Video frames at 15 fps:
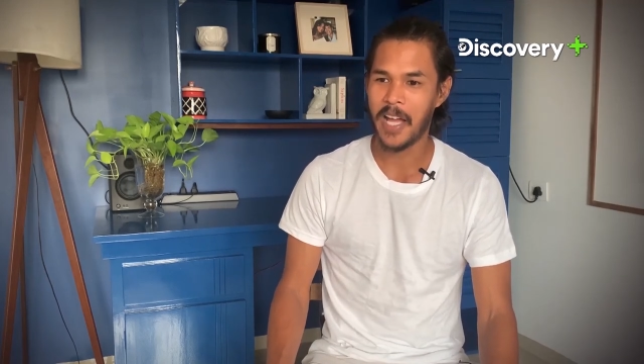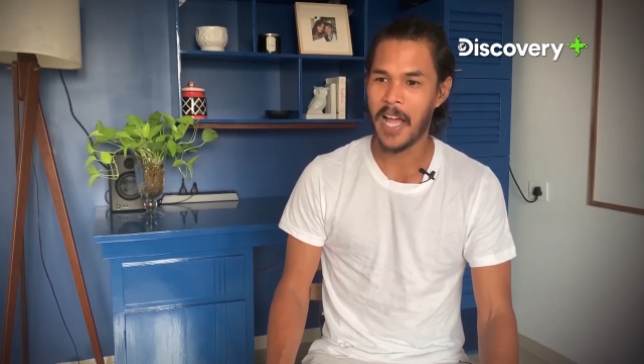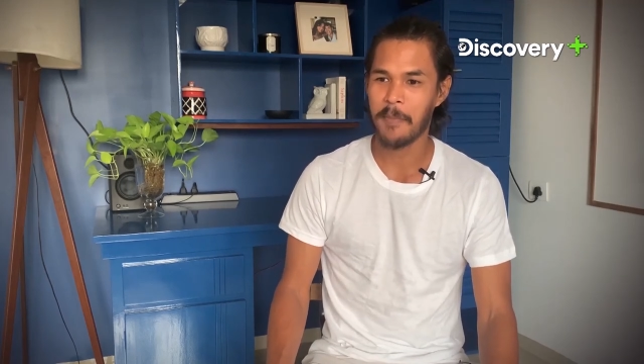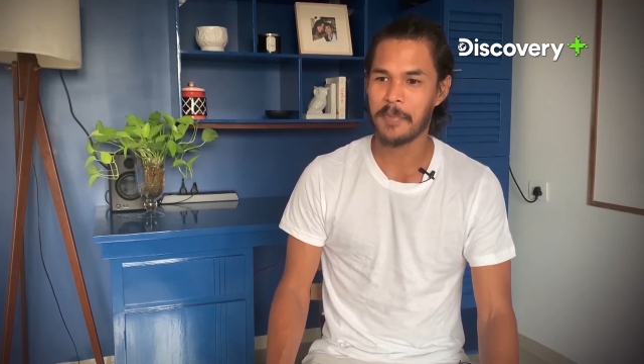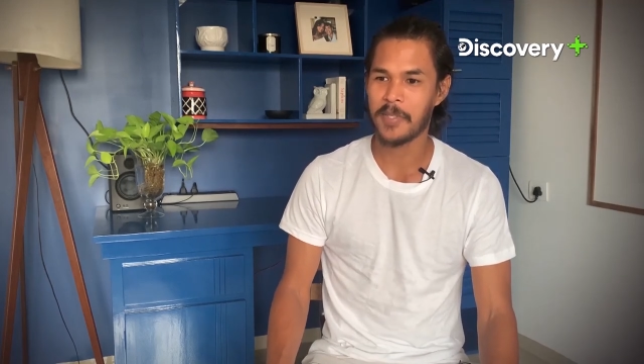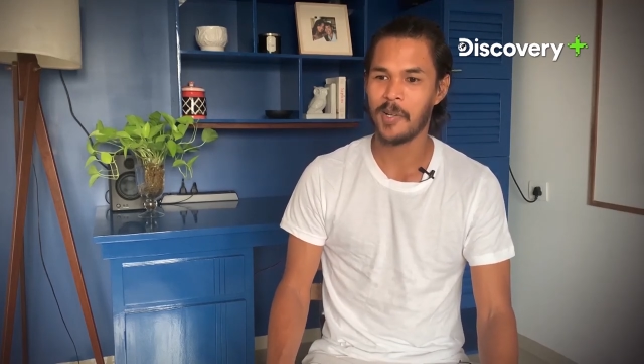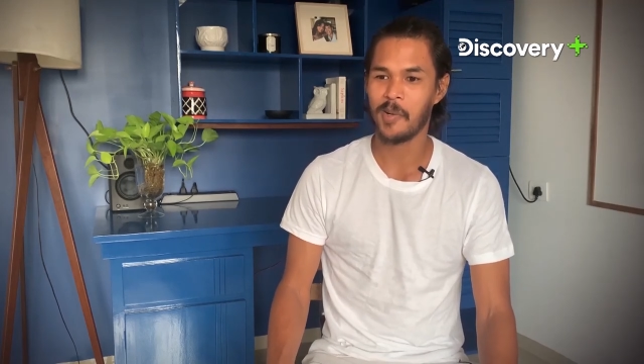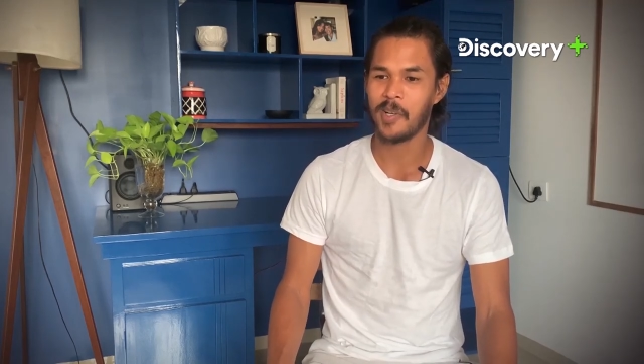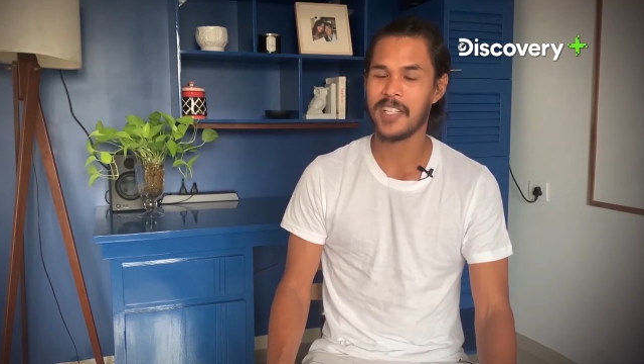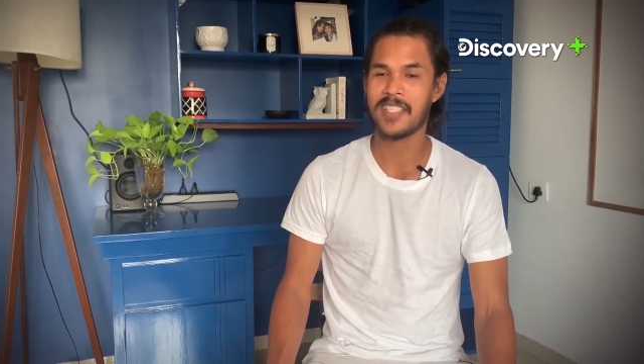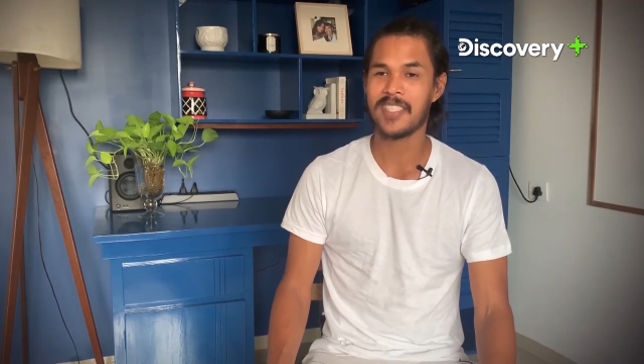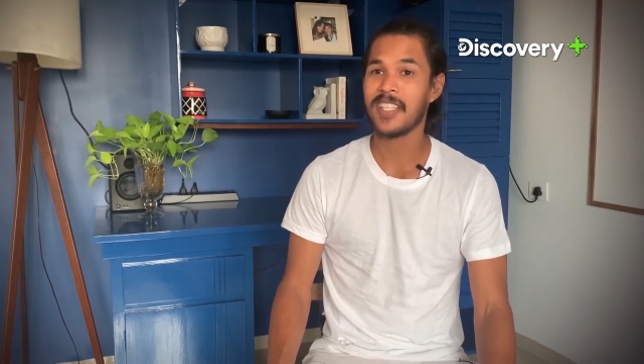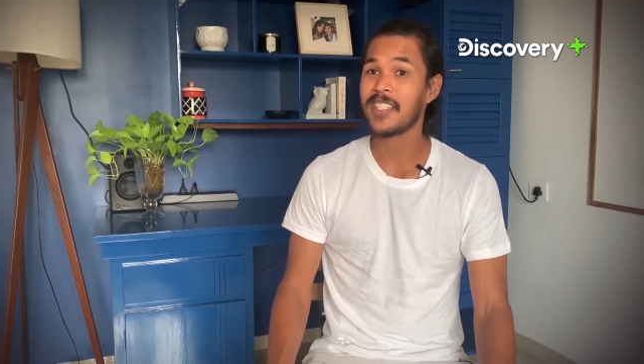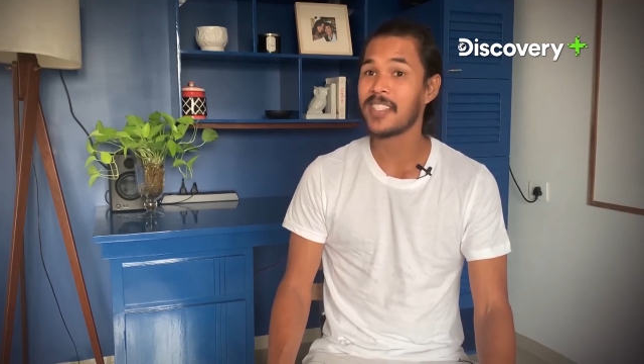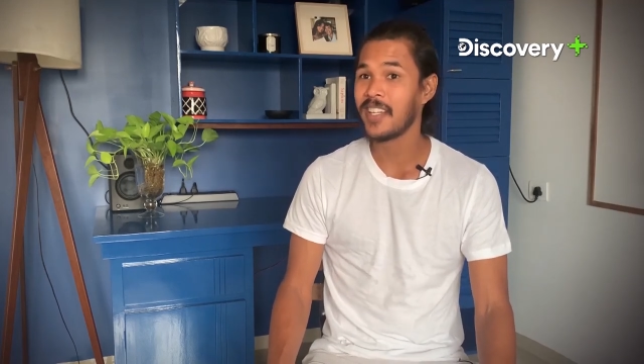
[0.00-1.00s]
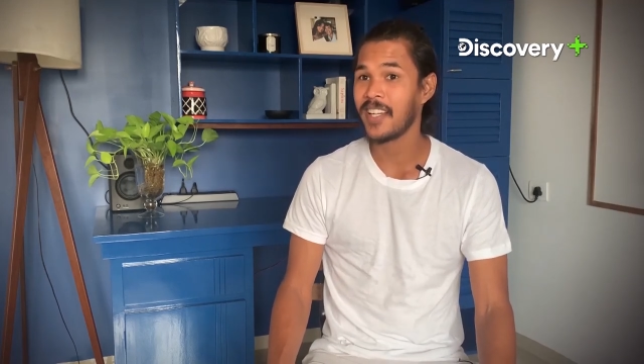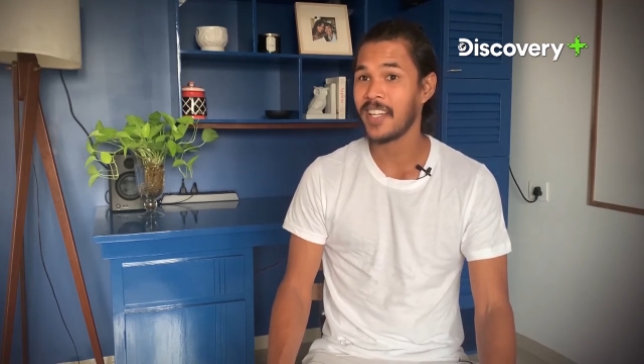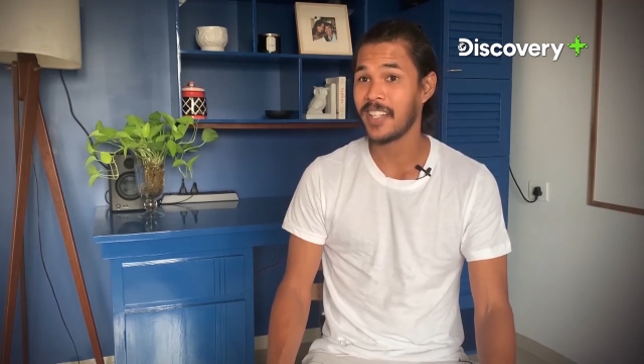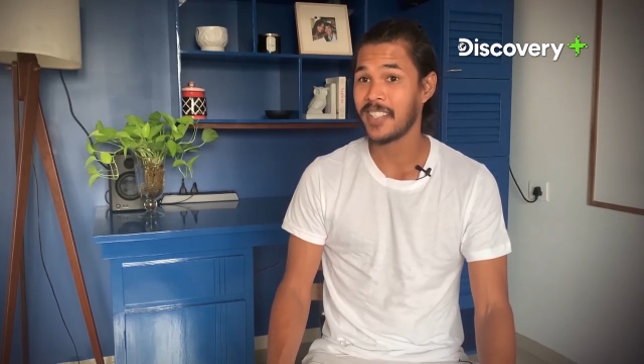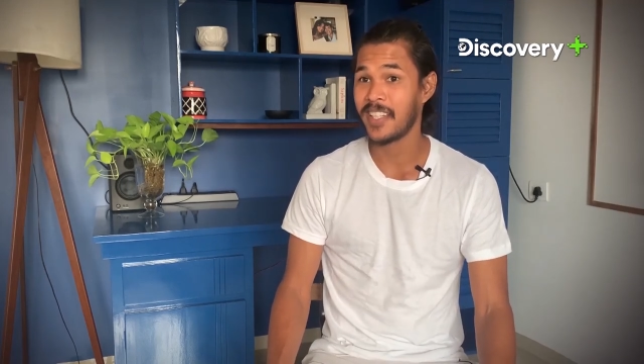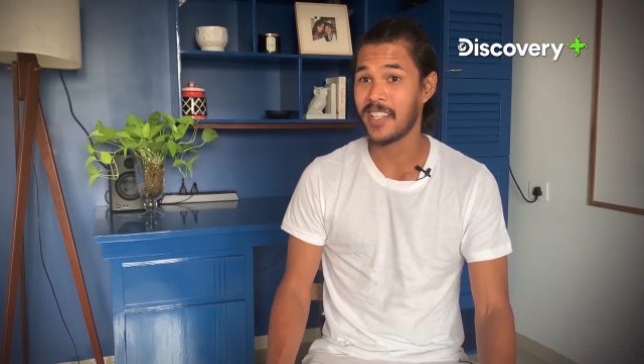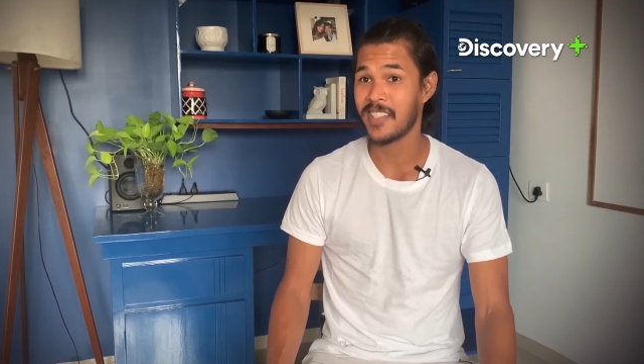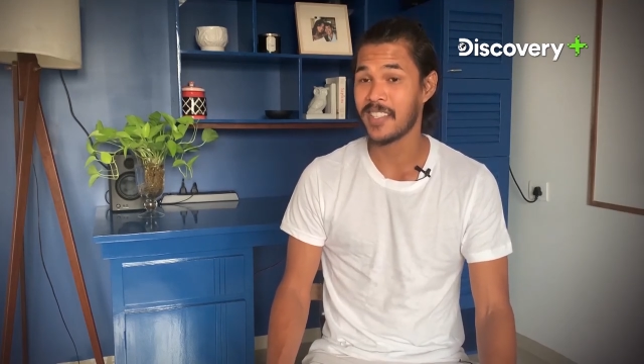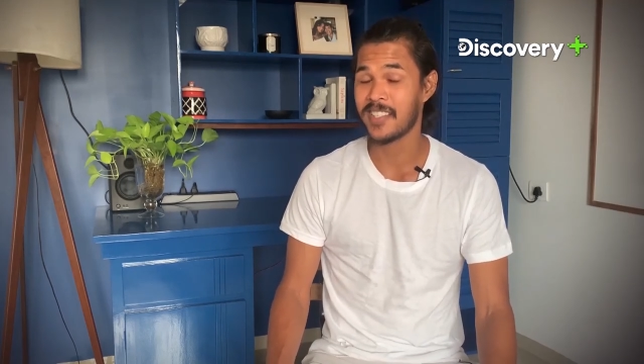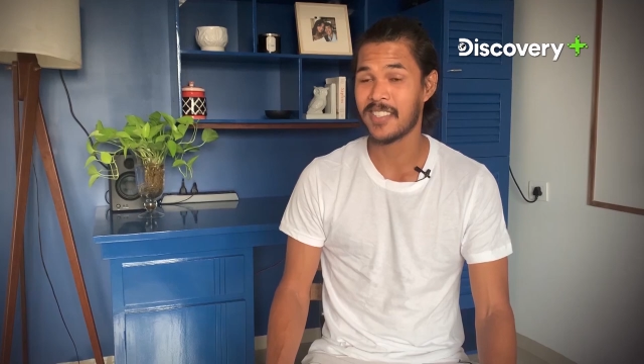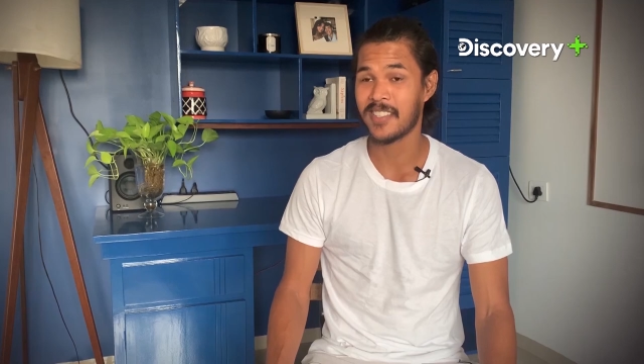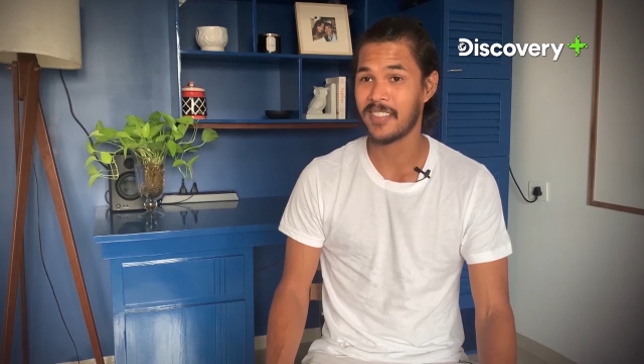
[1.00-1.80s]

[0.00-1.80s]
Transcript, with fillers: absolutely scintillating tennis